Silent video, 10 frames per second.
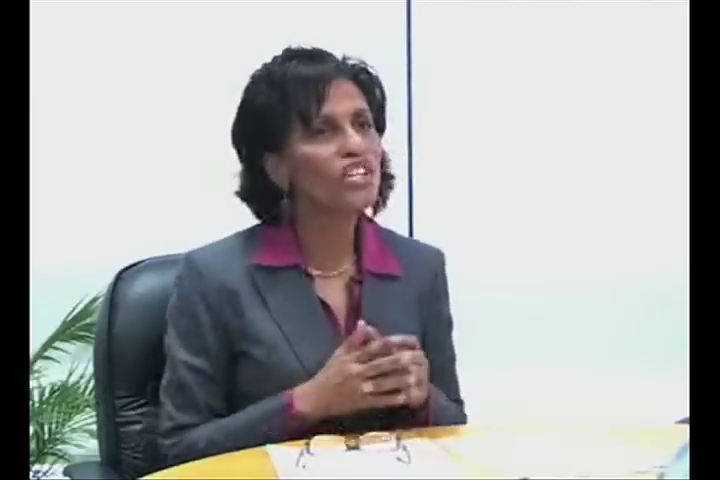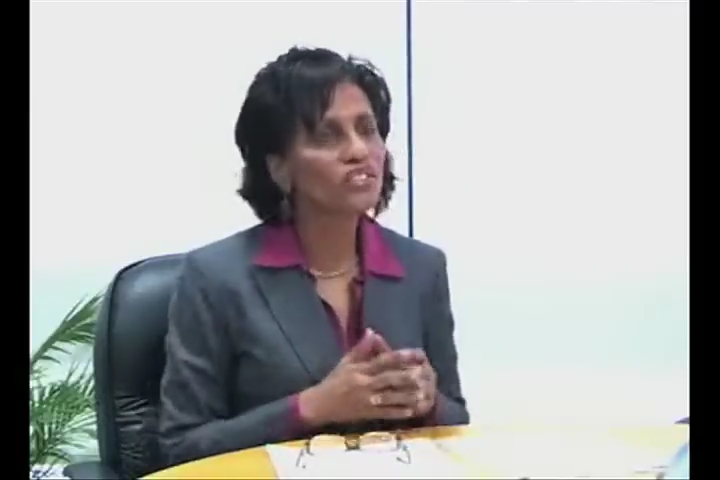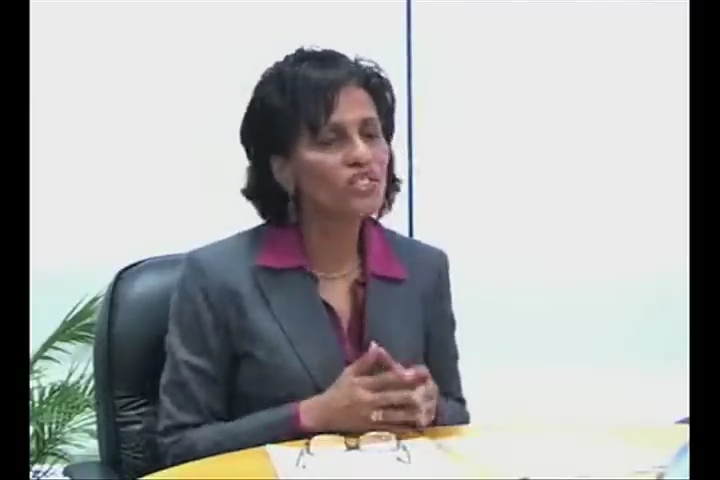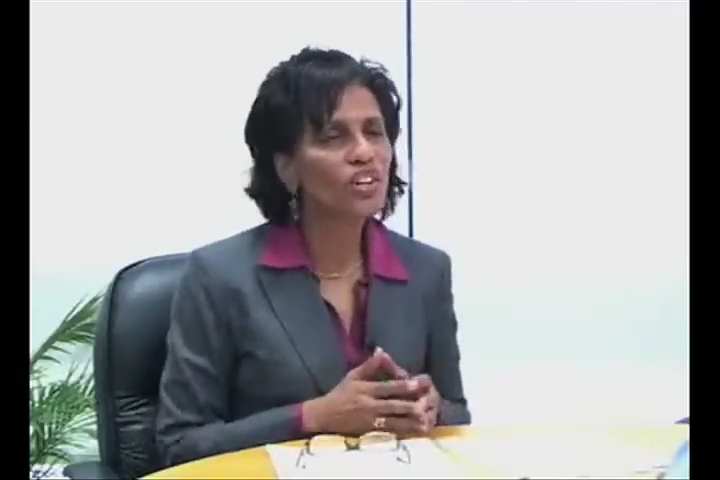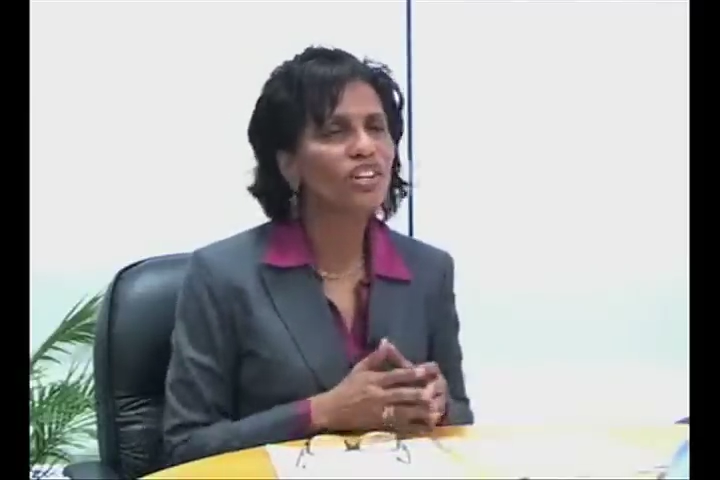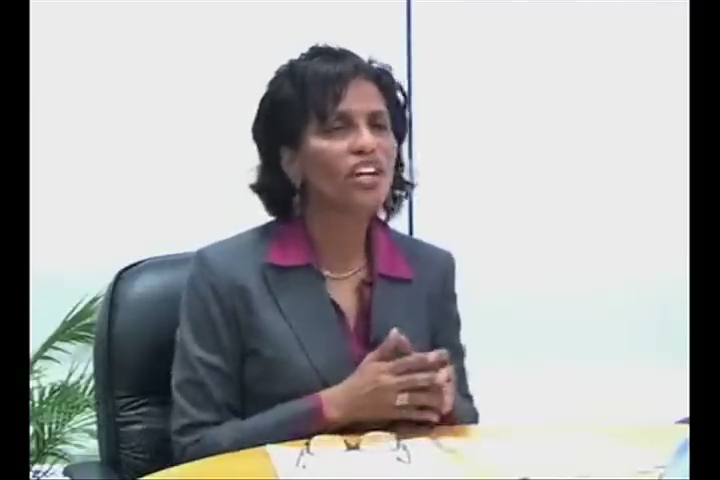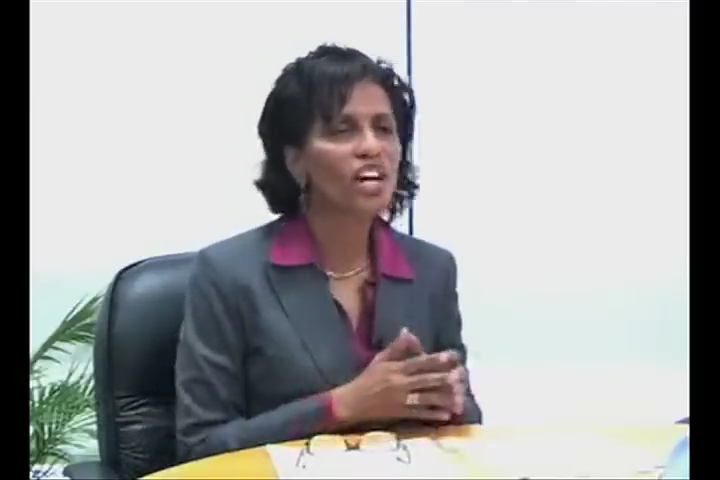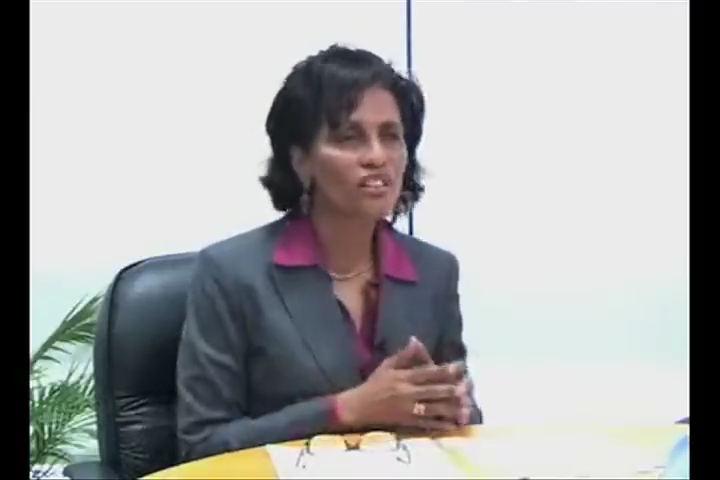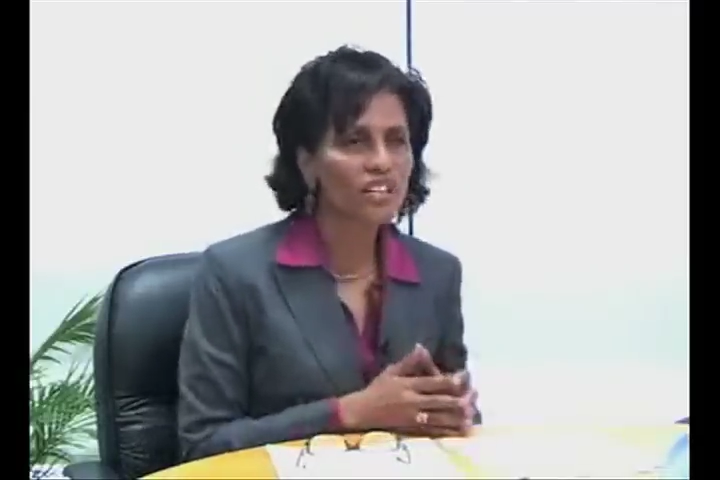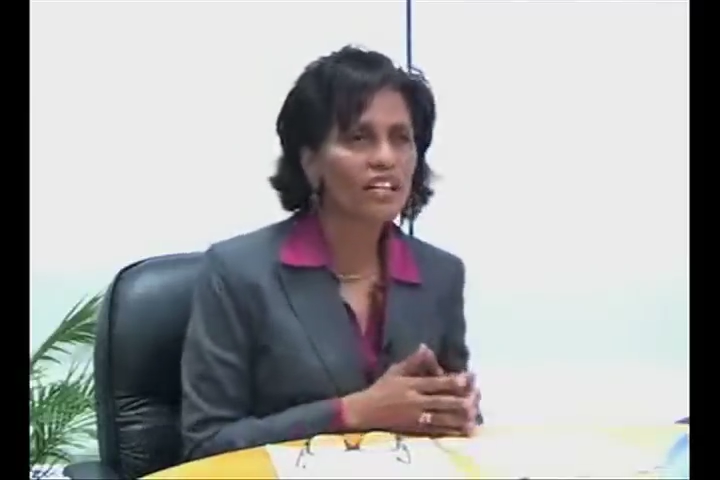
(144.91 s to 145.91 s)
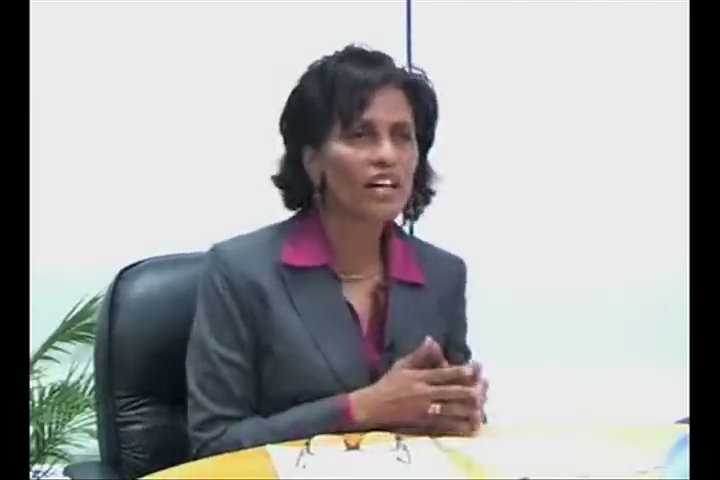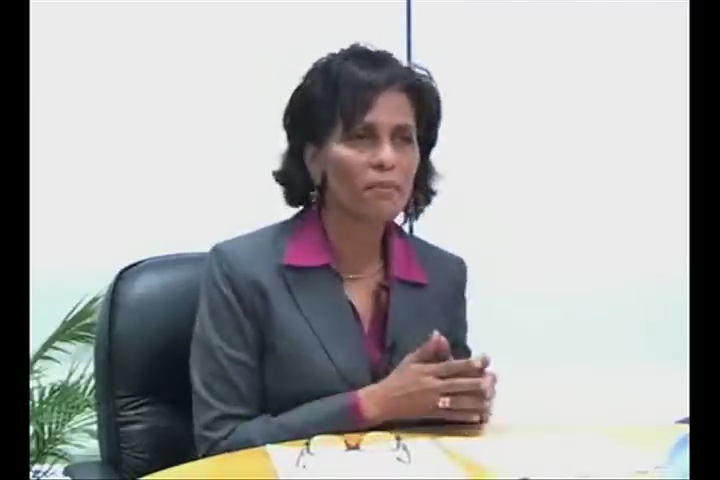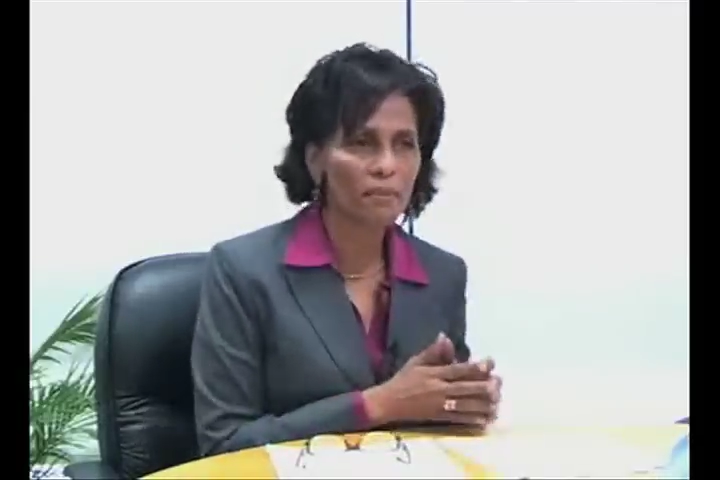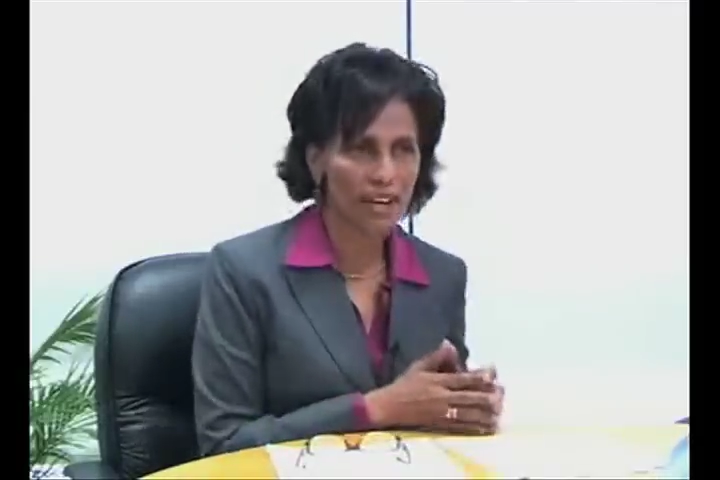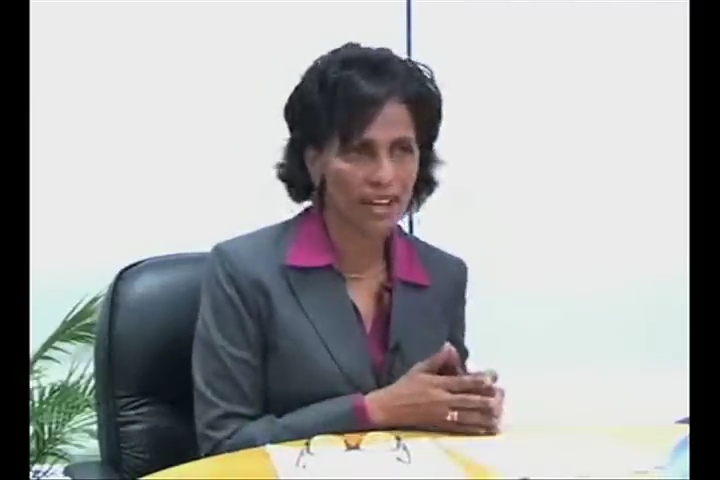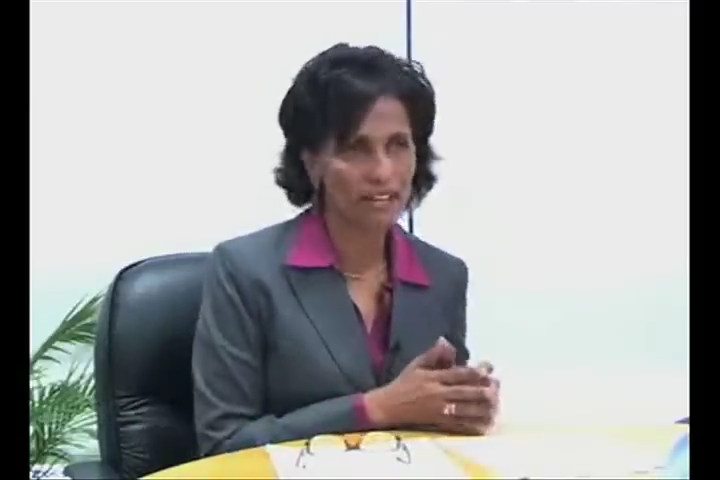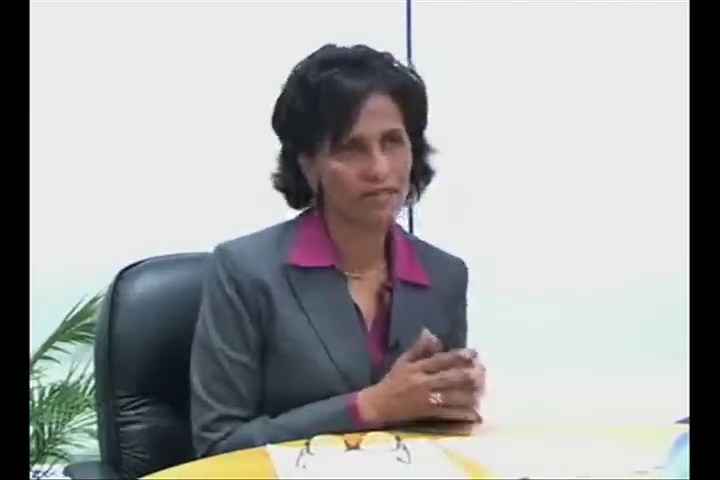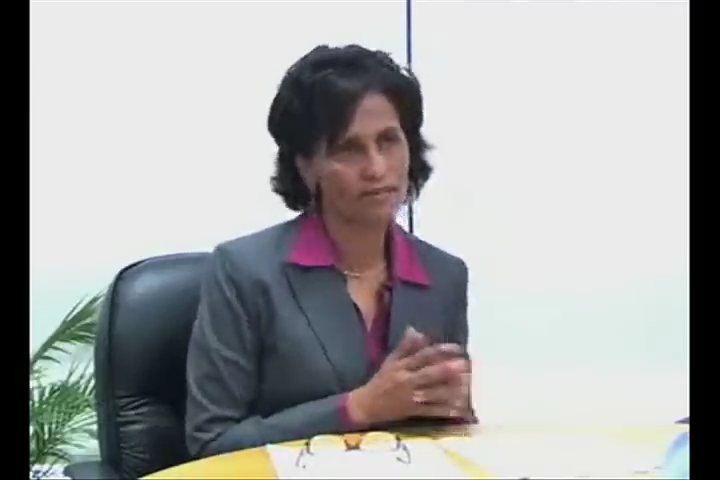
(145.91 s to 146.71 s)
does not currently apply.